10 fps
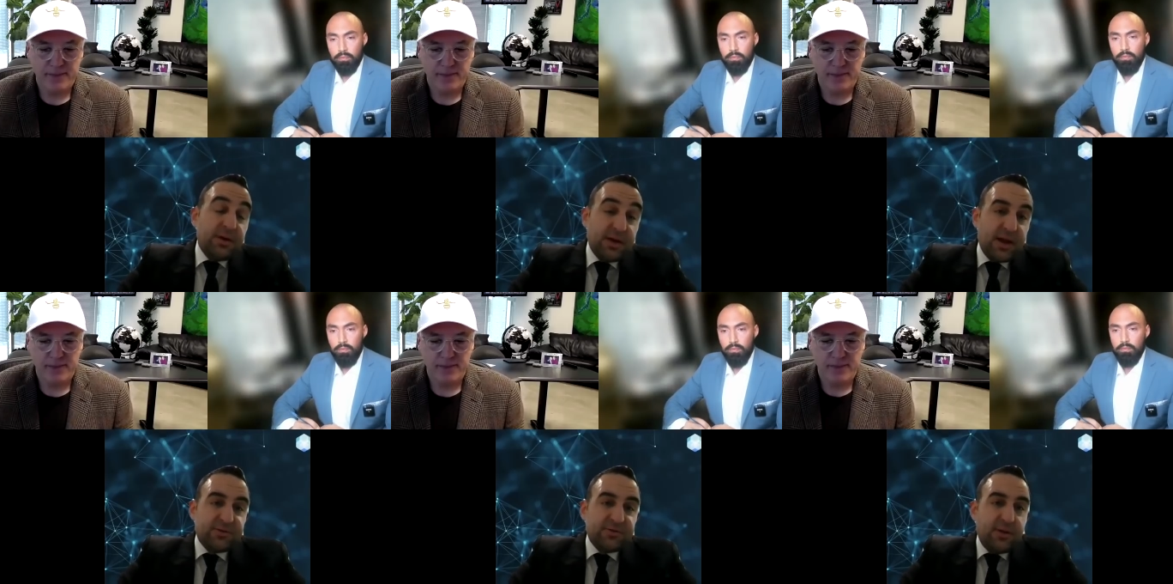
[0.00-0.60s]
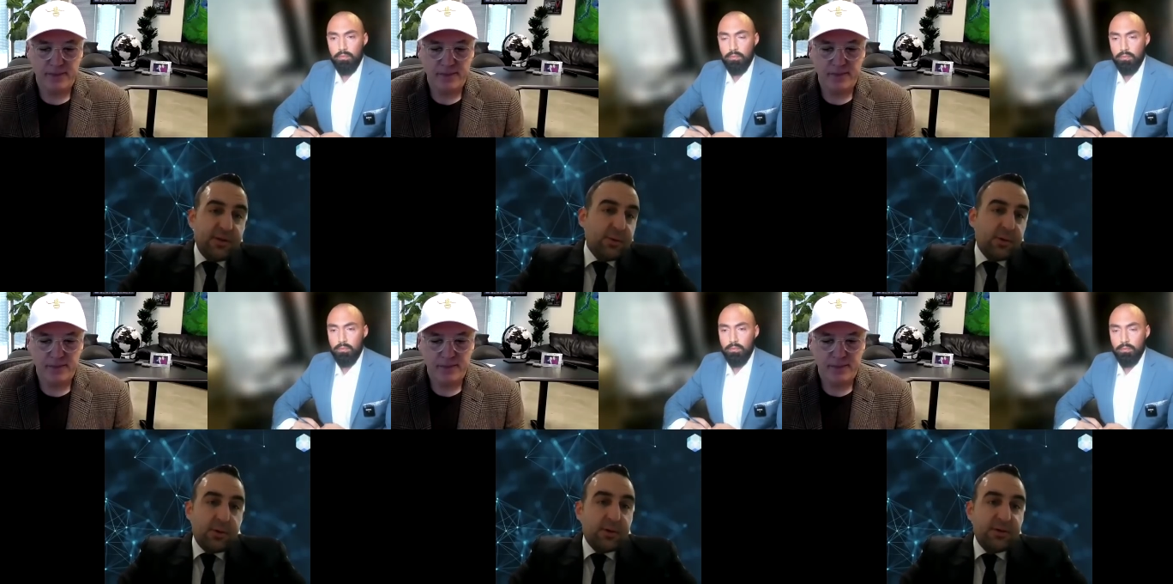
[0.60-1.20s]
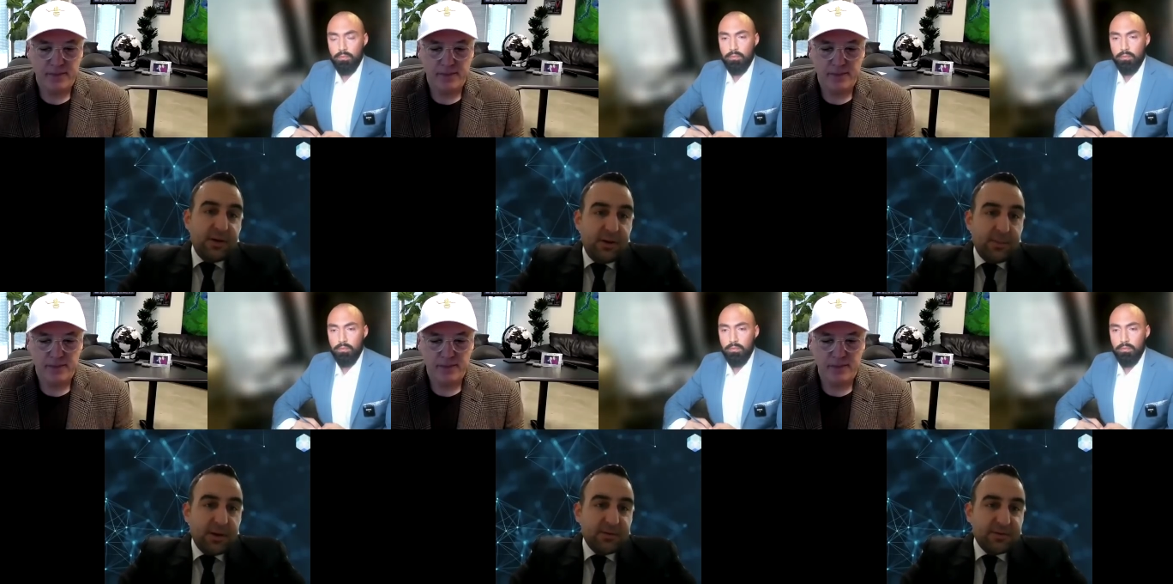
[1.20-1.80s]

Speaker 1: gigahash that you earn on a daily basis,